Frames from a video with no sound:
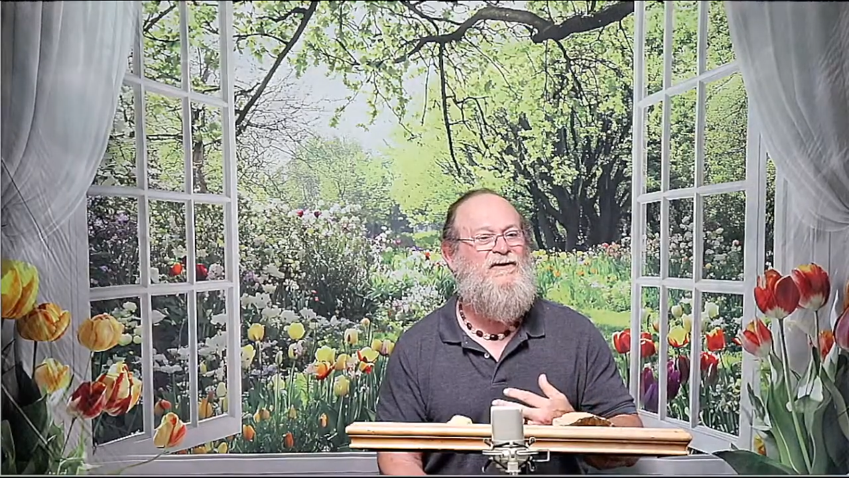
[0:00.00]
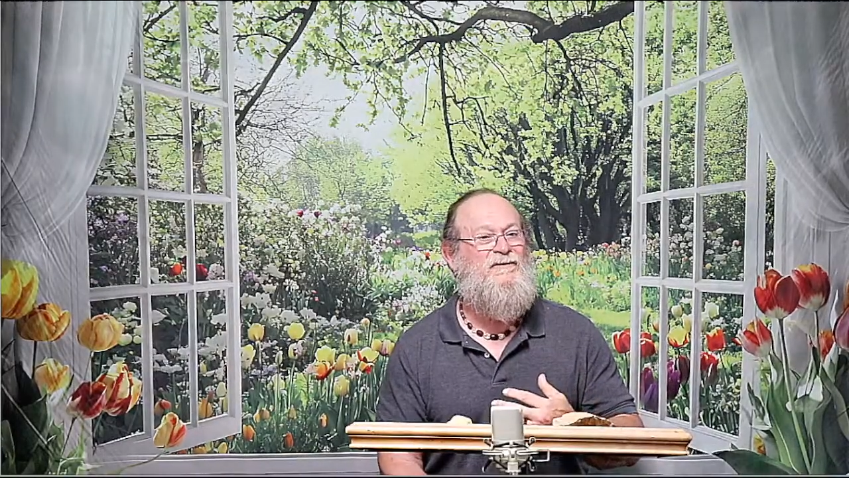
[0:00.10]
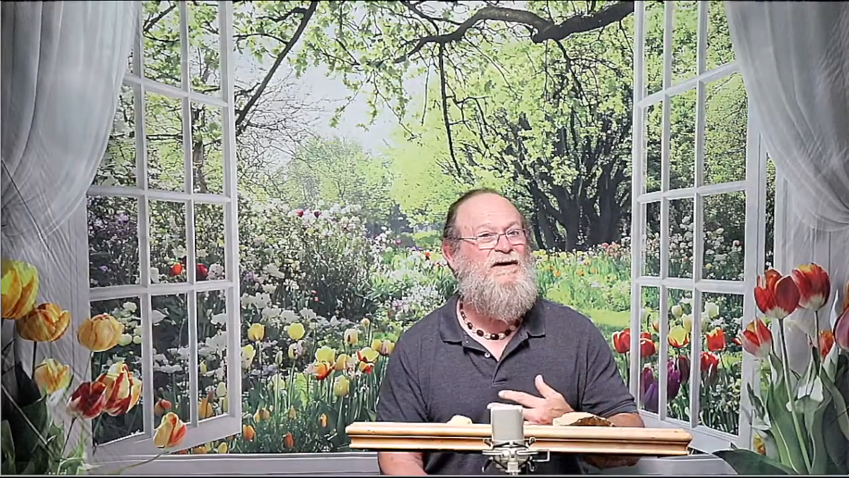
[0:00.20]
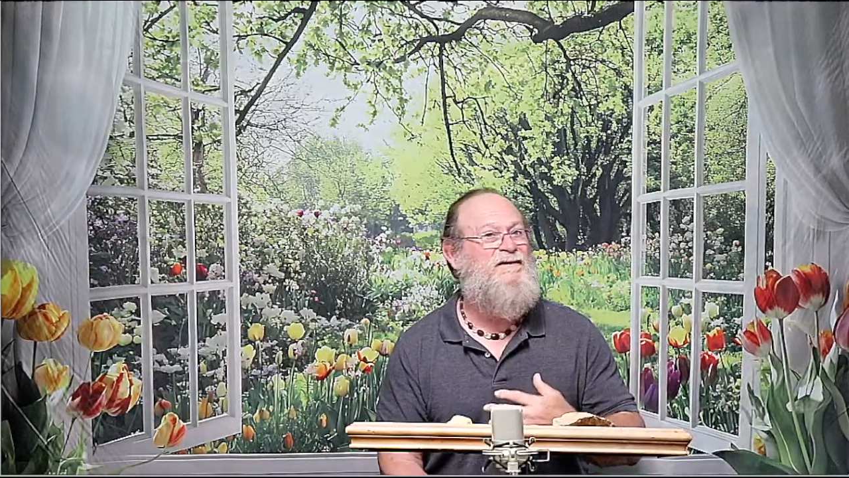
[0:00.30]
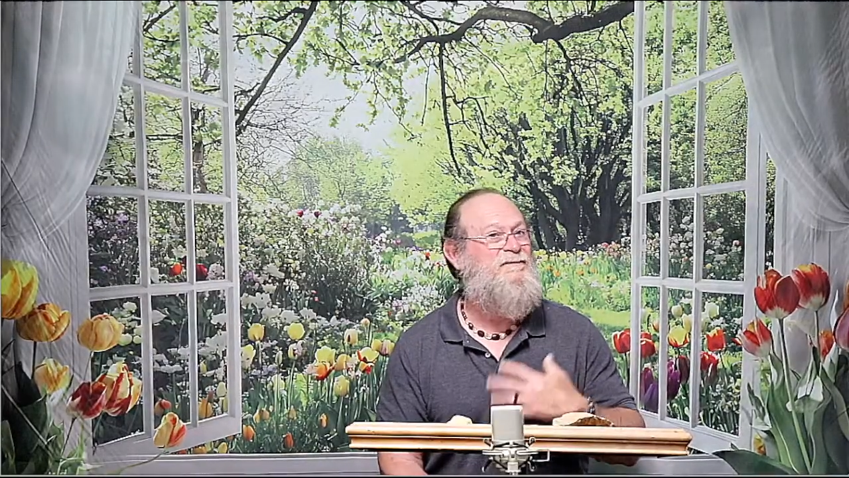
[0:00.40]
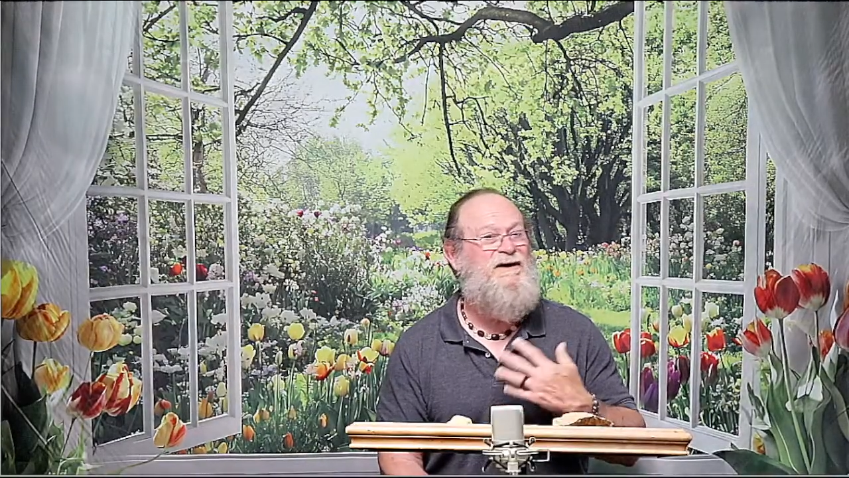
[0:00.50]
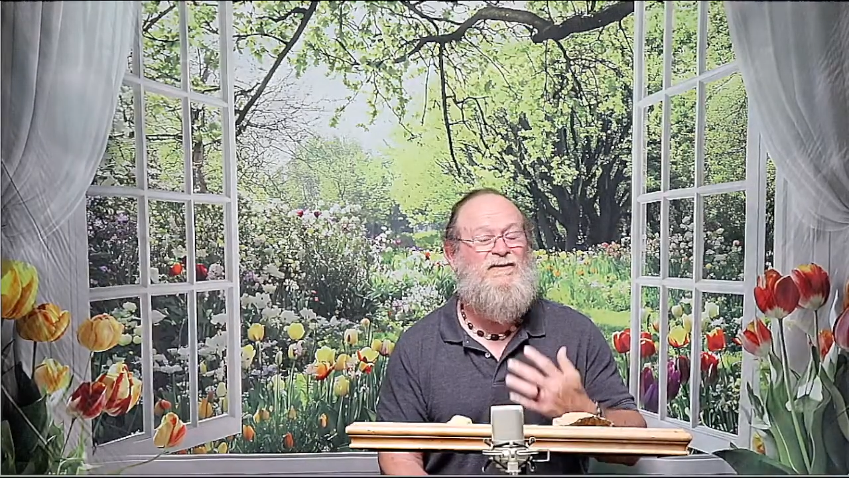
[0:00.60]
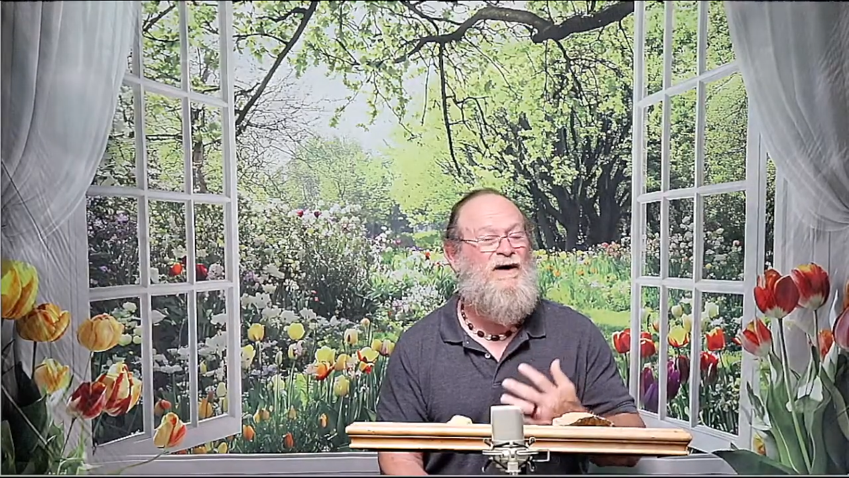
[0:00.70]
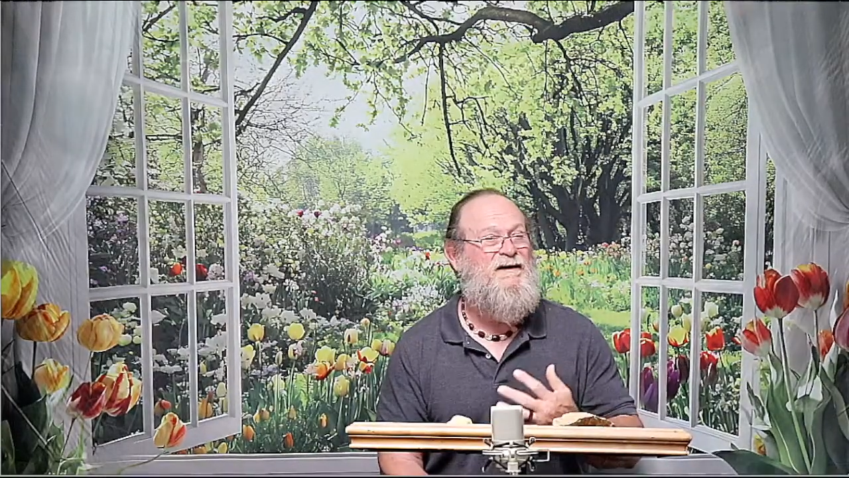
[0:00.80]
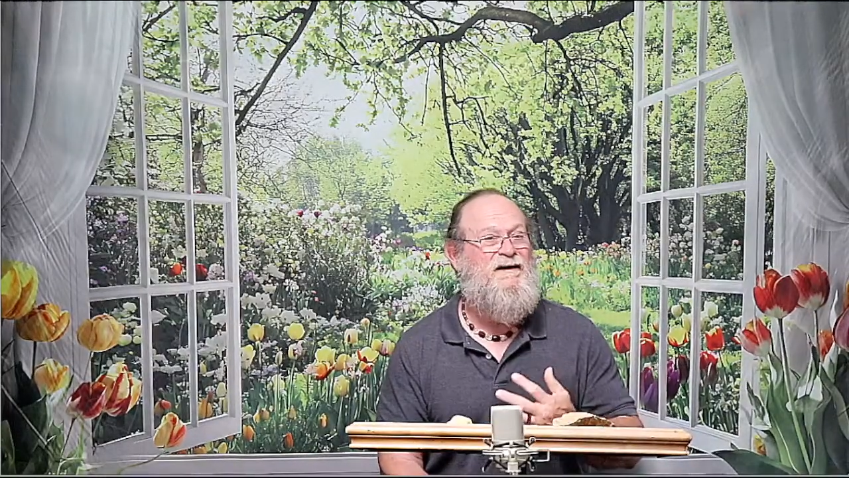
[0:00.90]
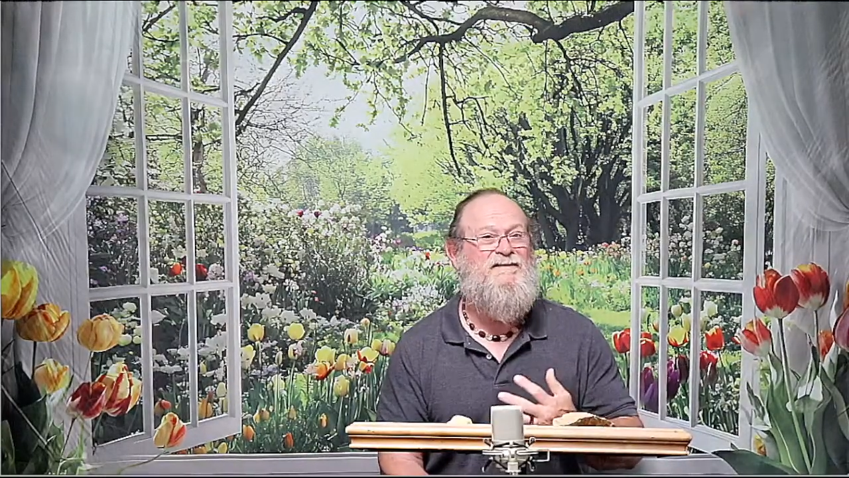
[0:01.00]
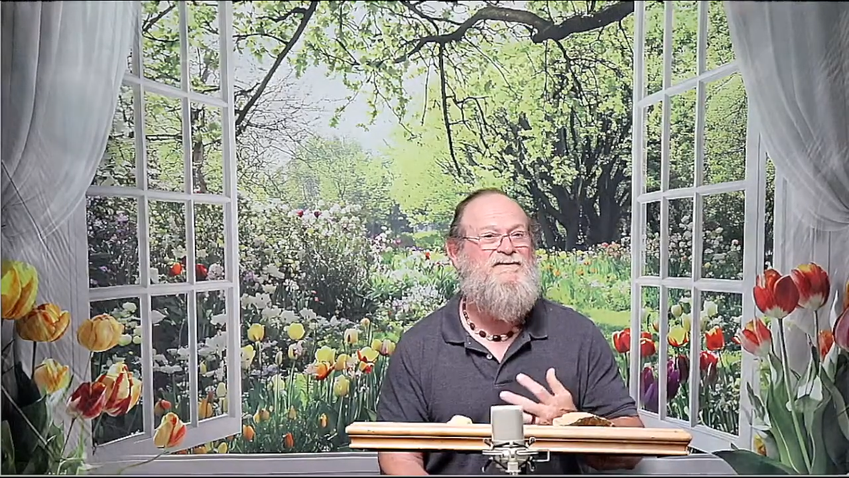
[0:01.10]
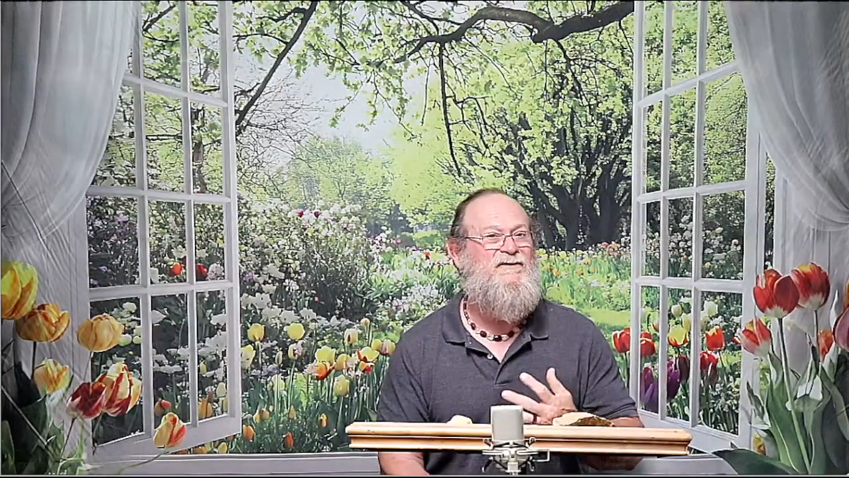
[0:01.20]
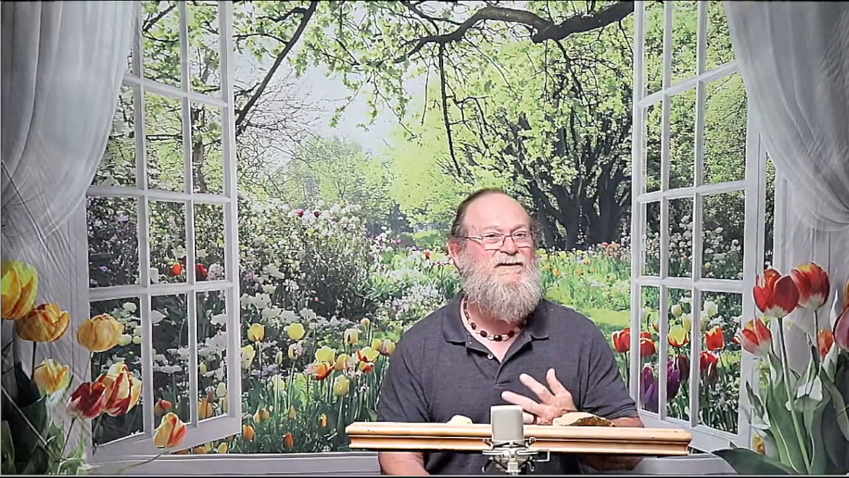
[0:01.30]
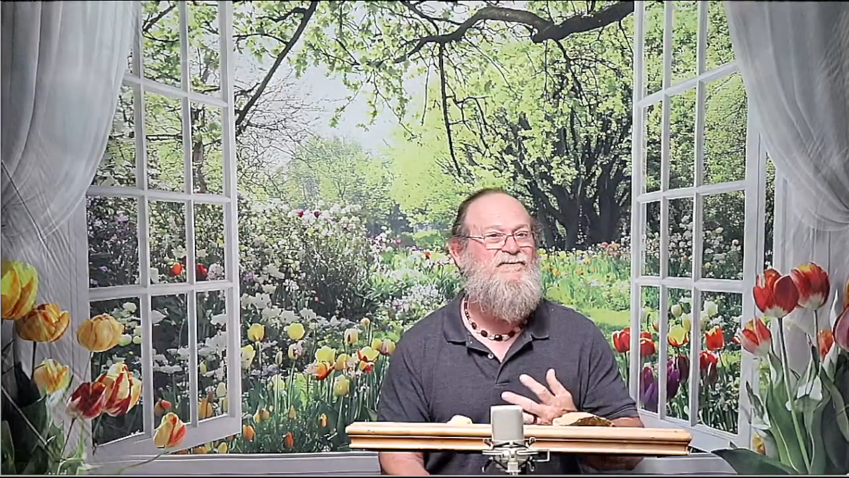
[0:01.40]
And to be quite honest with
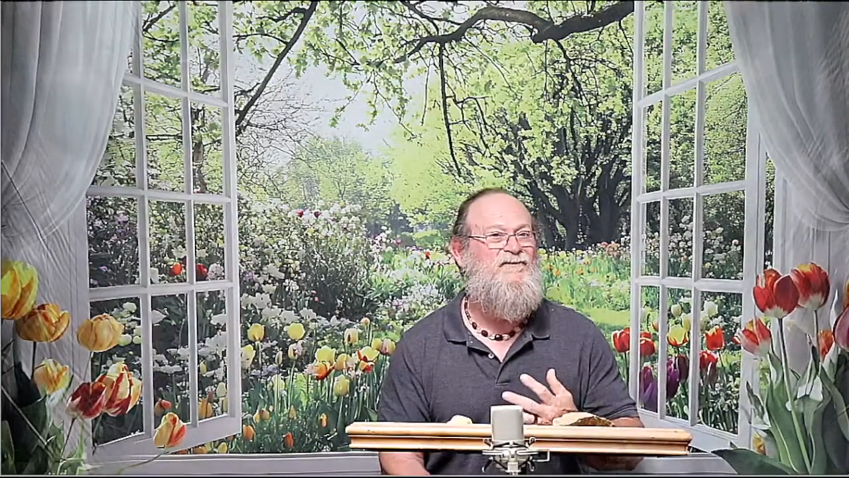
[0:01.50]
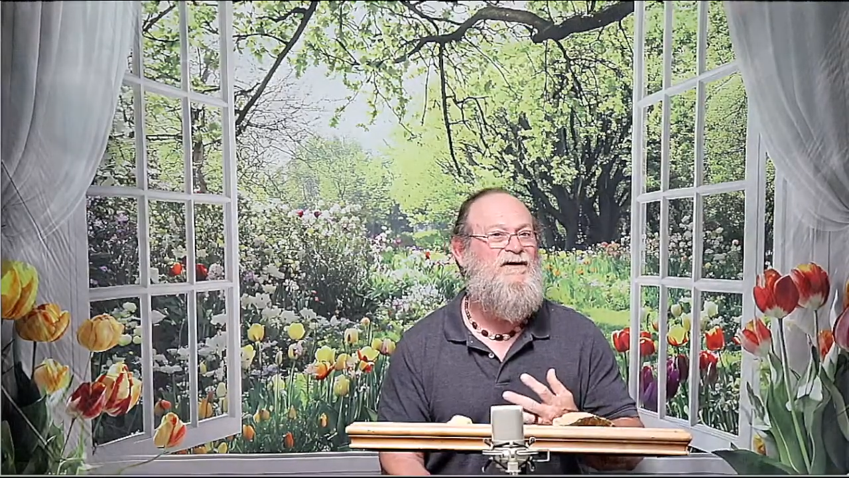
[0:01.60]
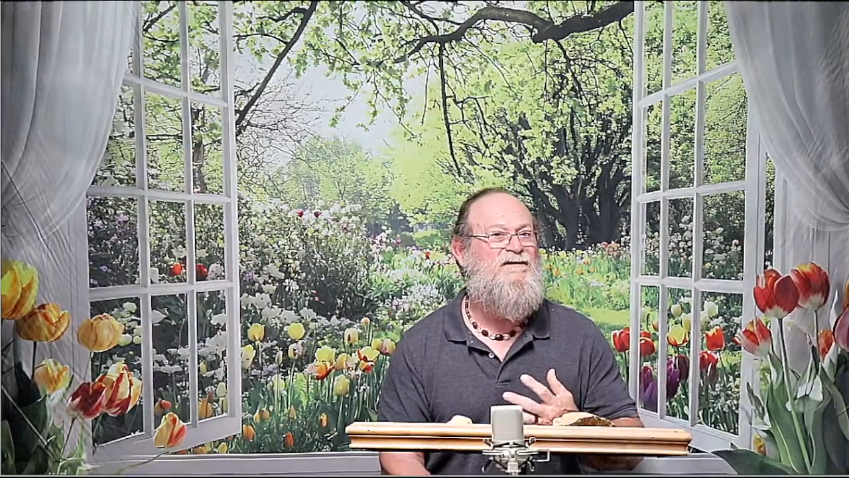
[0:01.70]
you, friends,